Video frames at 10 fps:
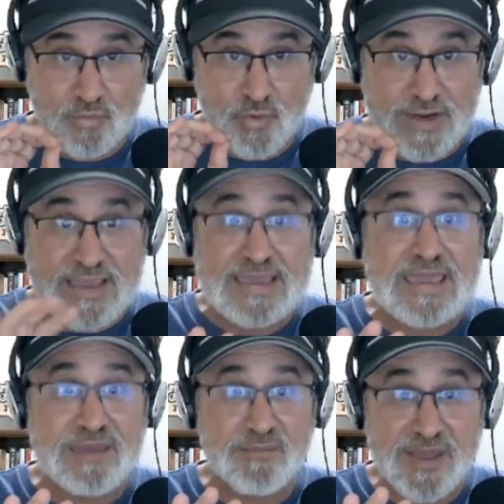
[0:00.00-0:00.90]
When he
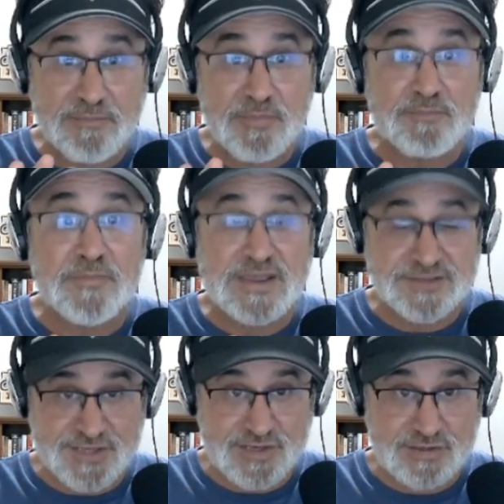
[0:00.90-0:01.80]
came up
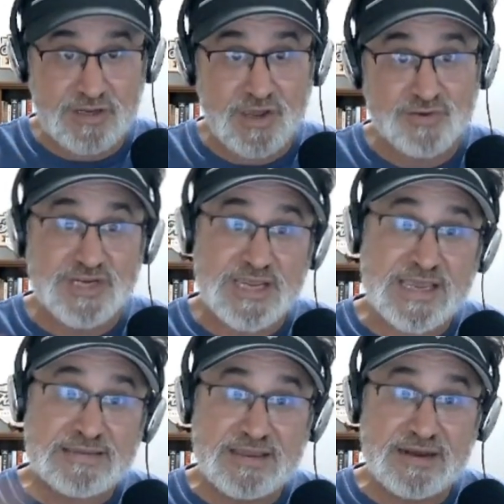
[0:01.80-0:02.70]
as a young coach,
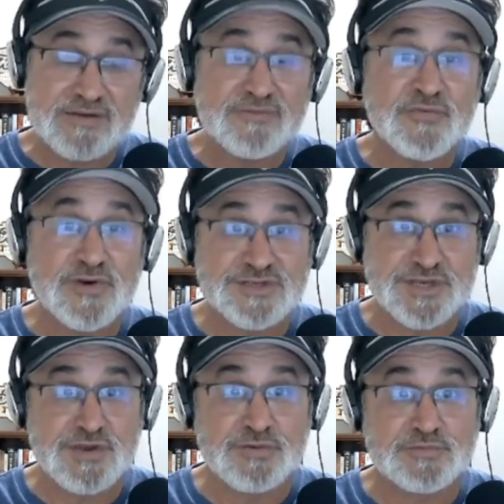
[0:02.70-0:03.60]
he did it in
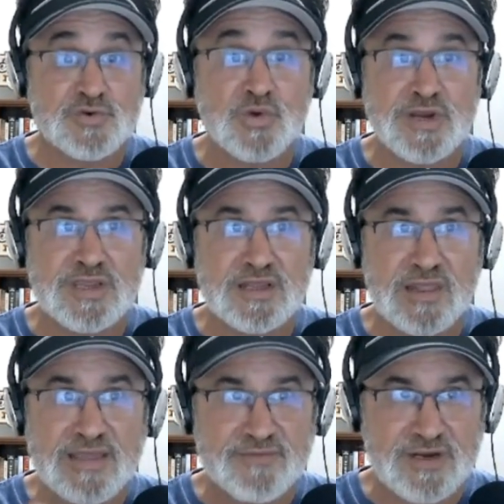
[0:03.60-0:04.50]
Frisco,
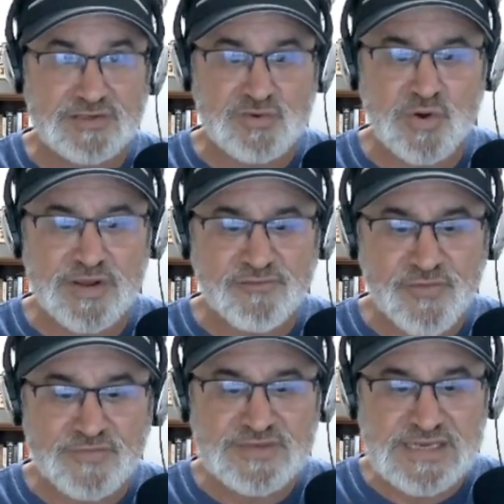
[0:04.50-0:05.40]
2011 to
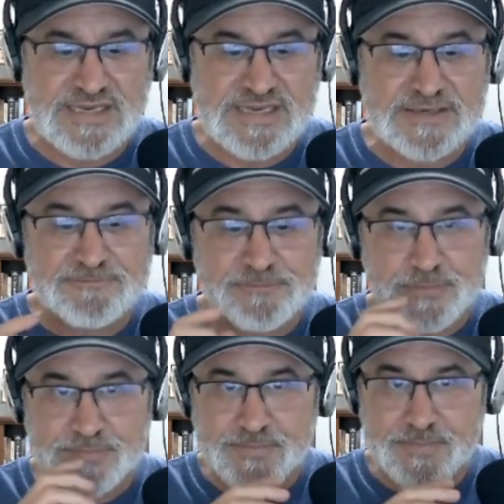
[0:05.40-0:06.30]
2015,
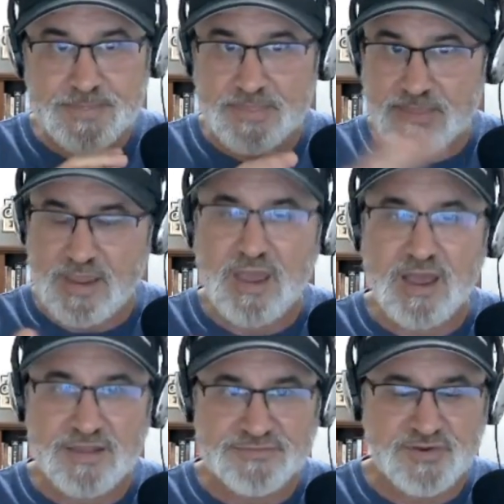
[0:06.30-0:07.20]

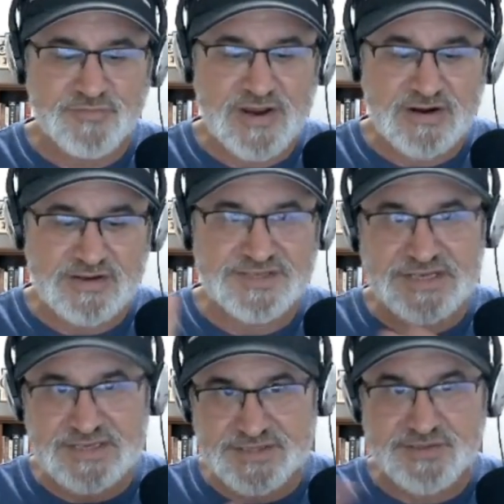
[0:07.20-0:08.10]
through various
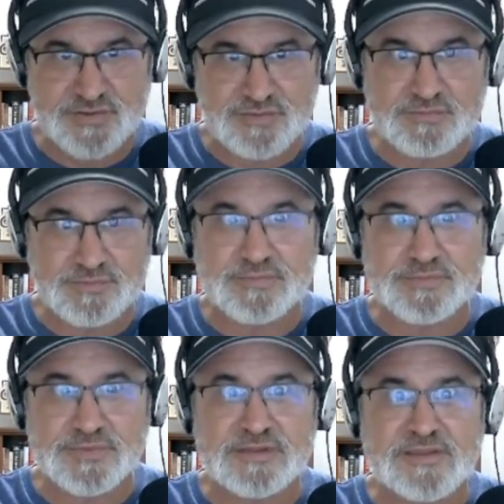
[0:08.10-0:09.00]
stints through
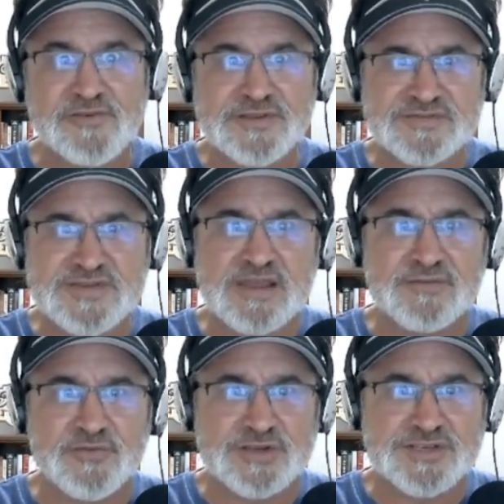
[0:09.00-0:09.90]
the defensive side
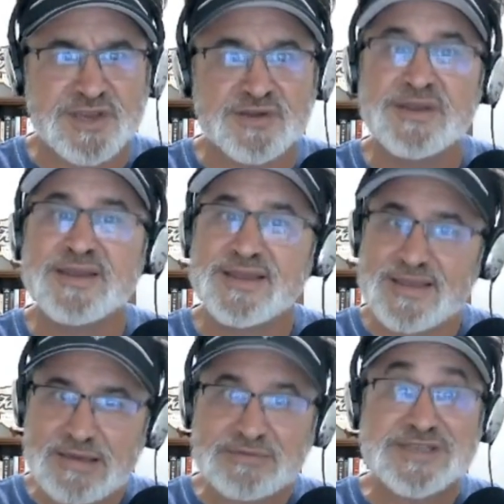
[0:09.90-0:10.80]
of Frisco.
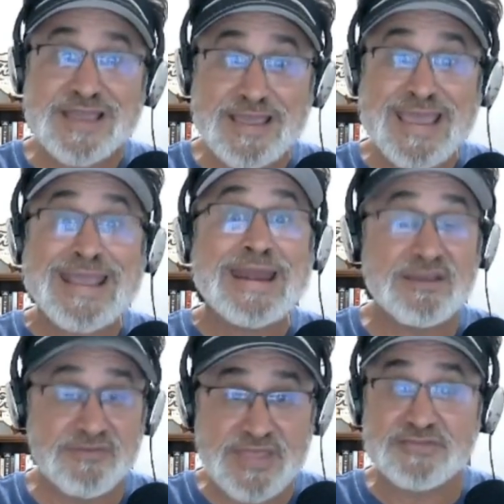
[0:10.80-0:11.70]
That was the
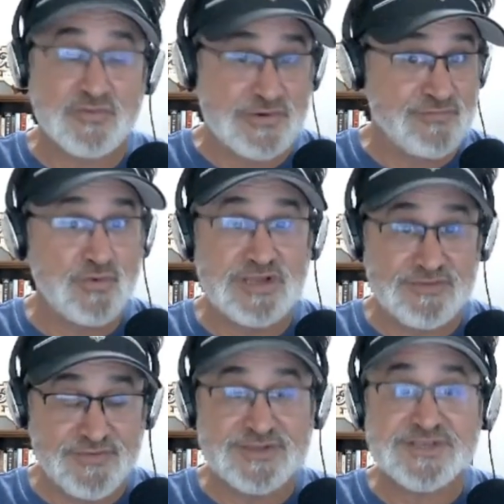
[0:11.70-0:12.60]
heyday of that 3-4
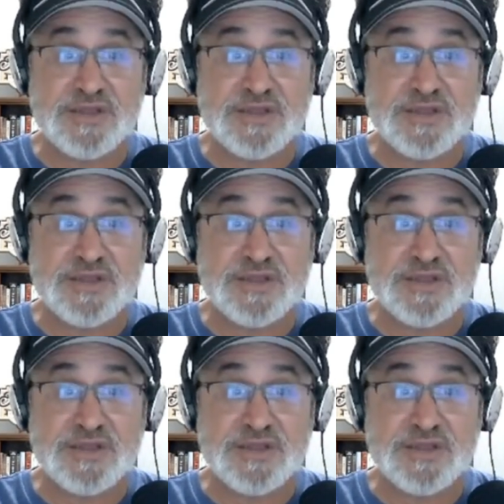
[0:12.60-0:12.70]
defense.